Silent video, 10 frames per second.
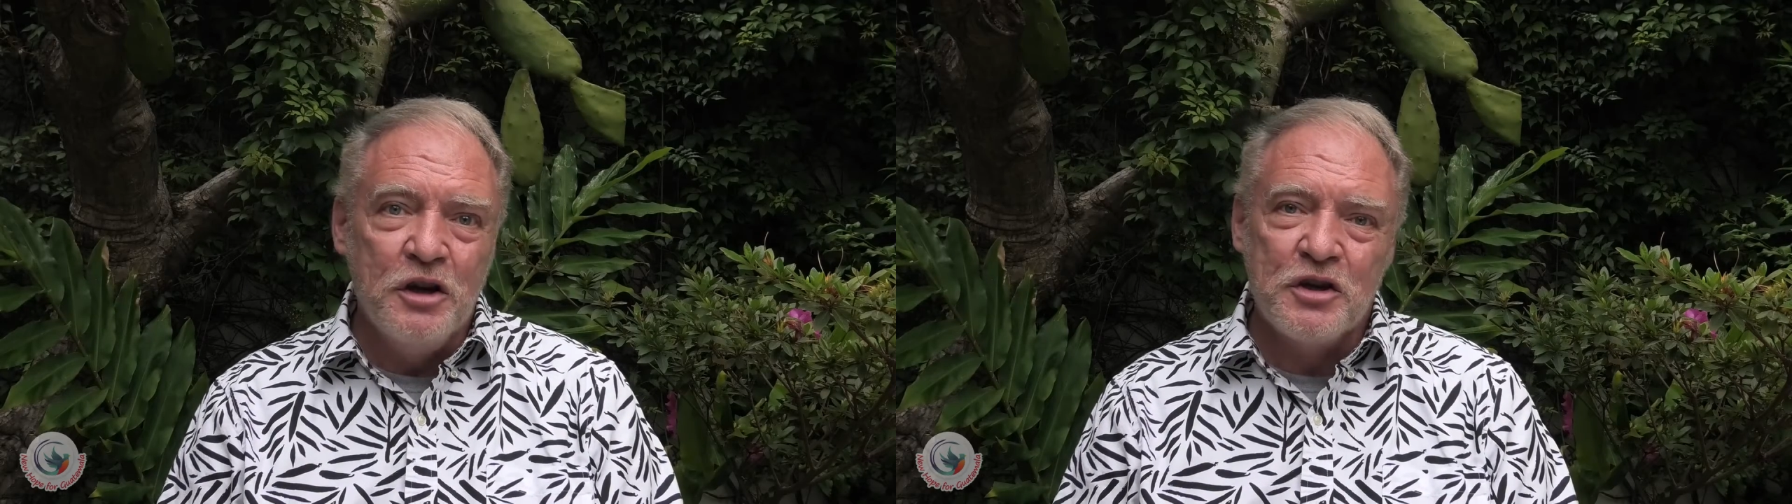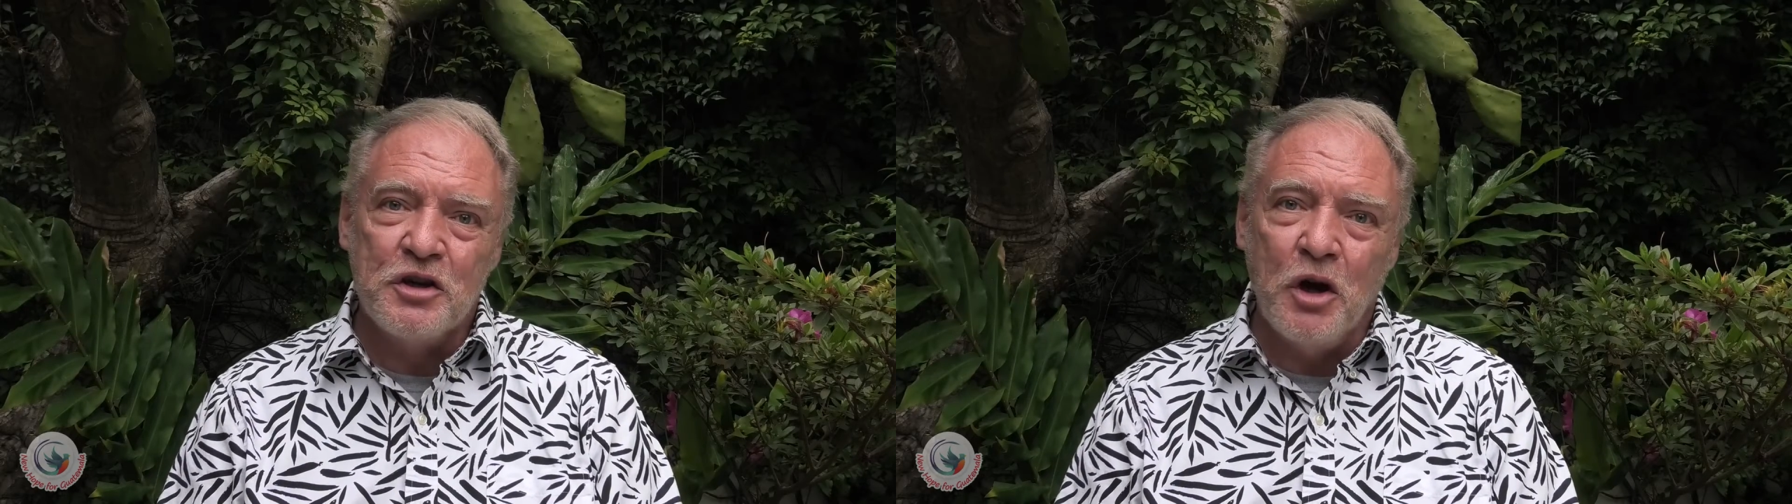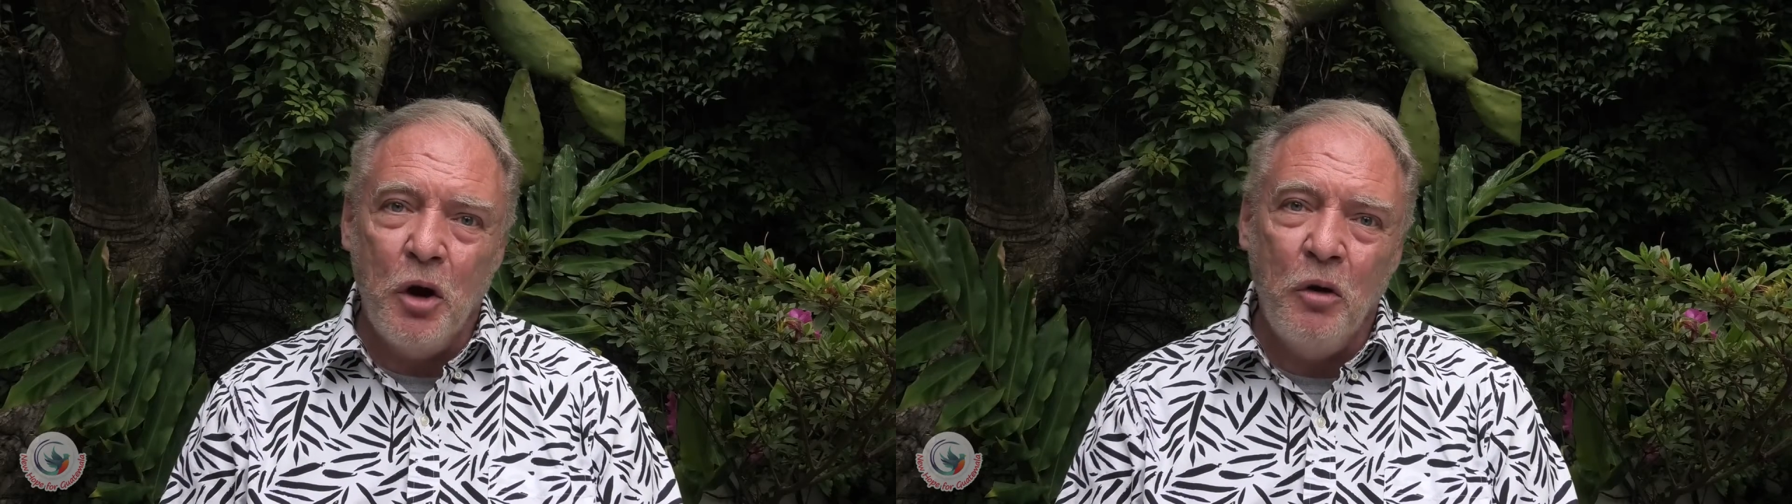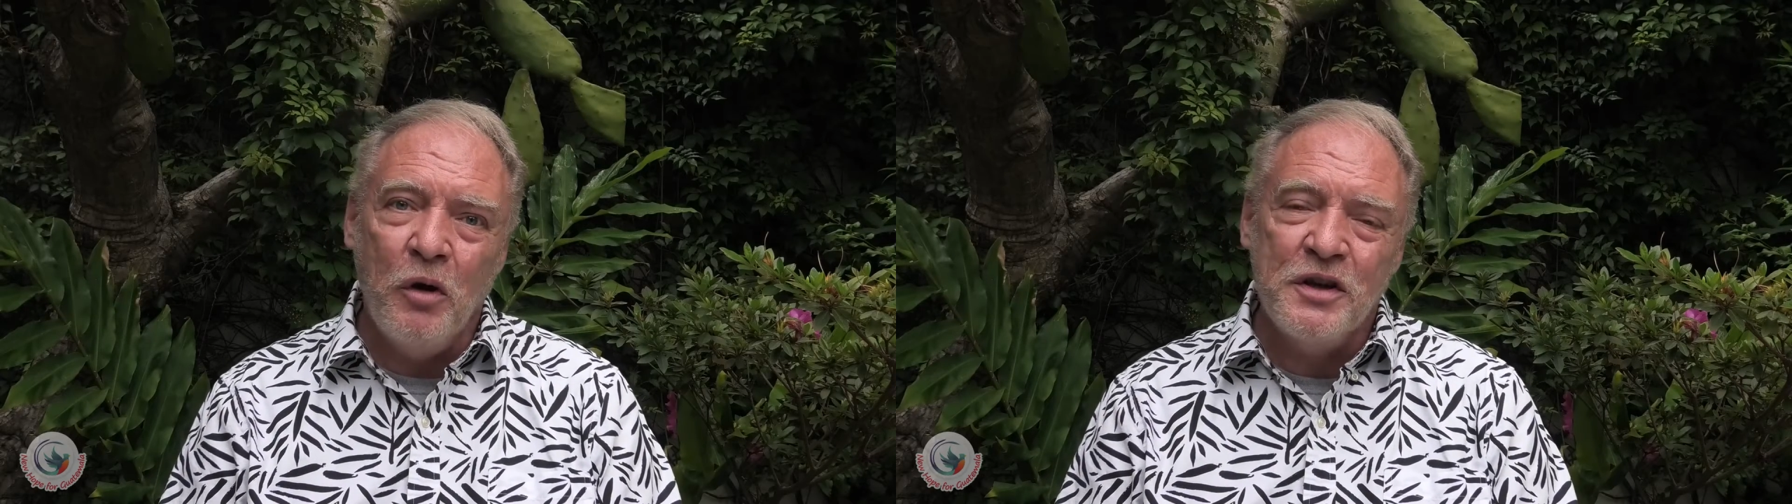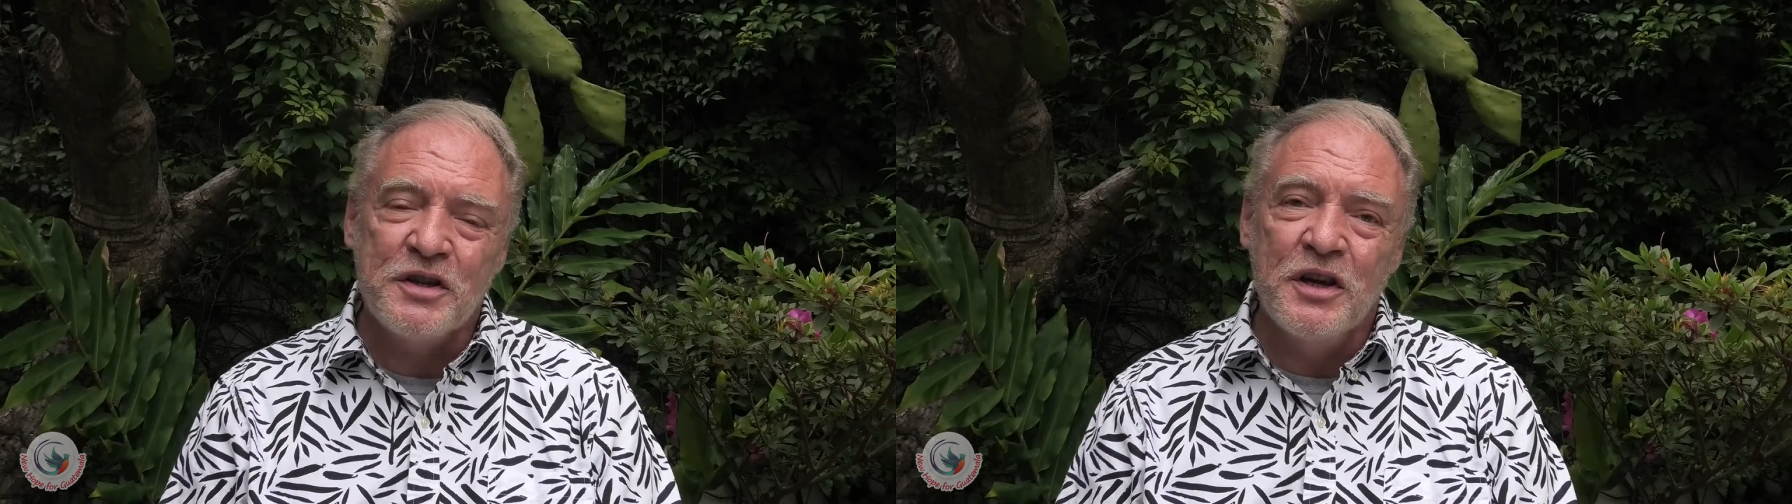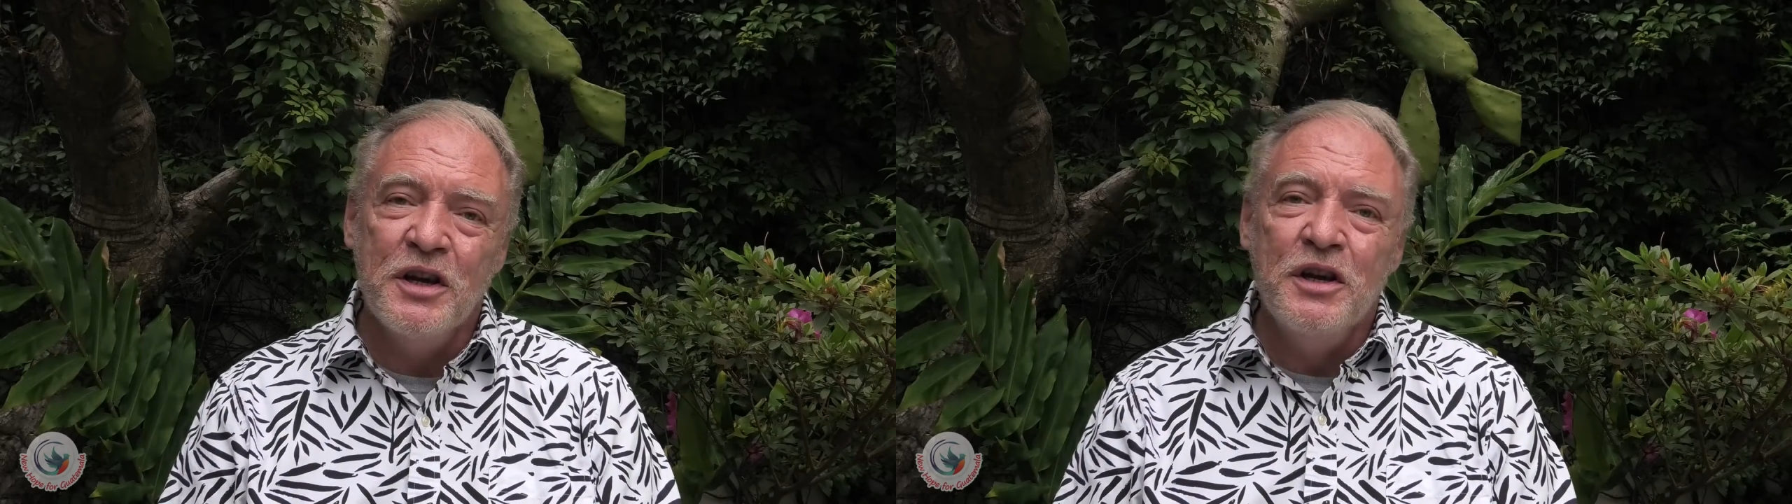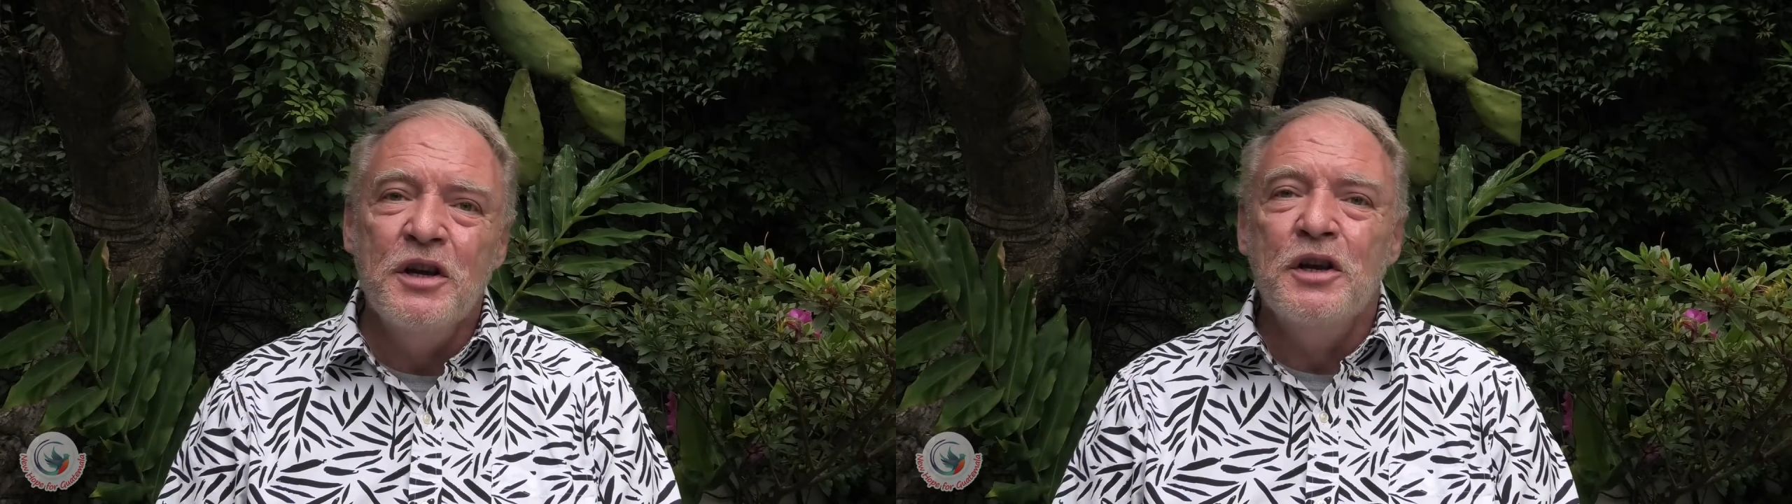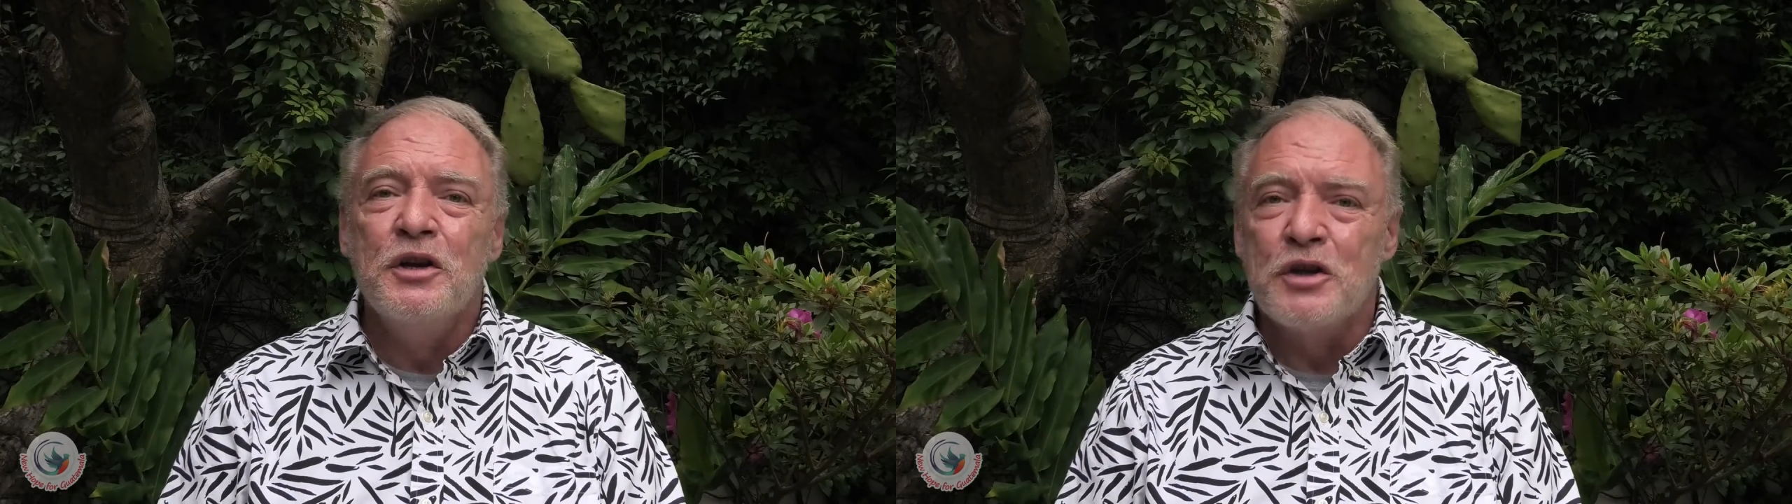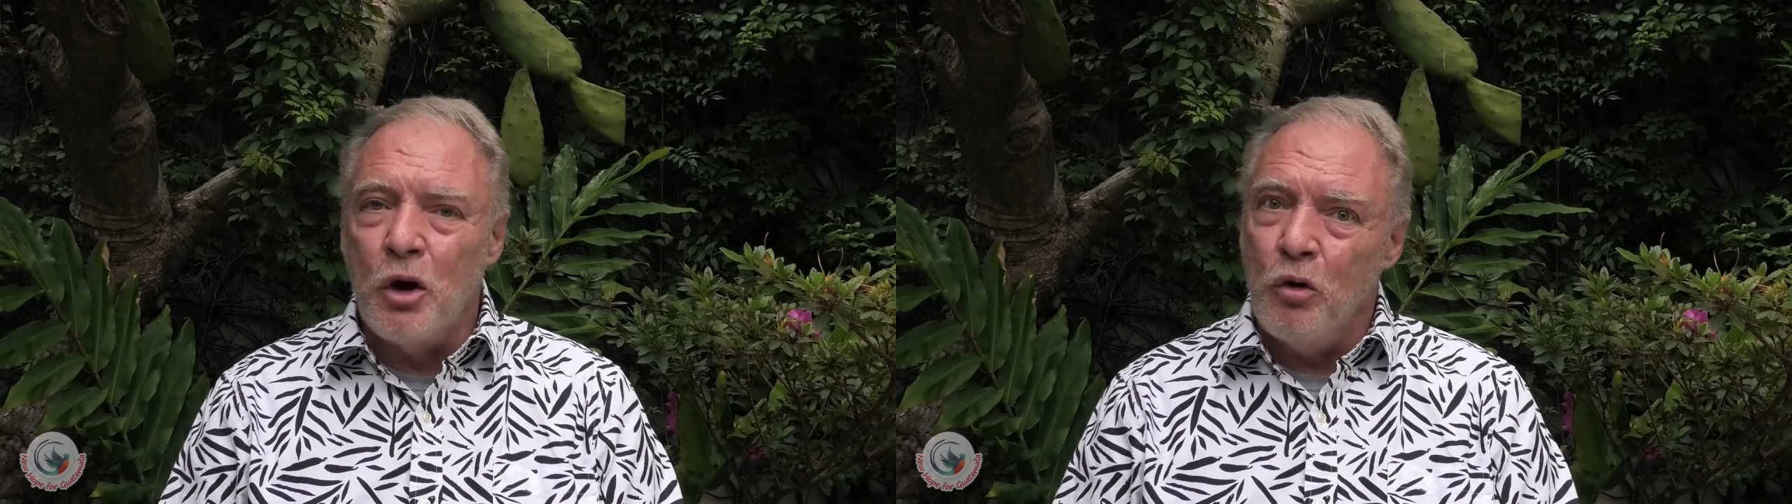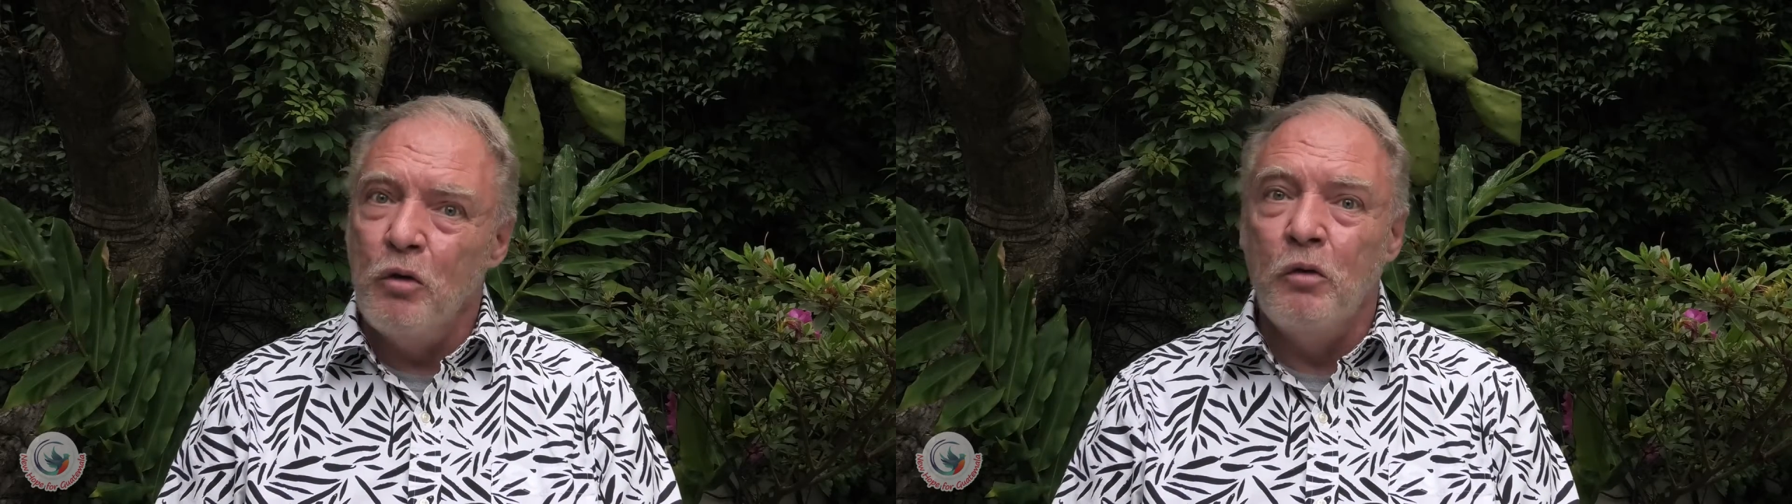So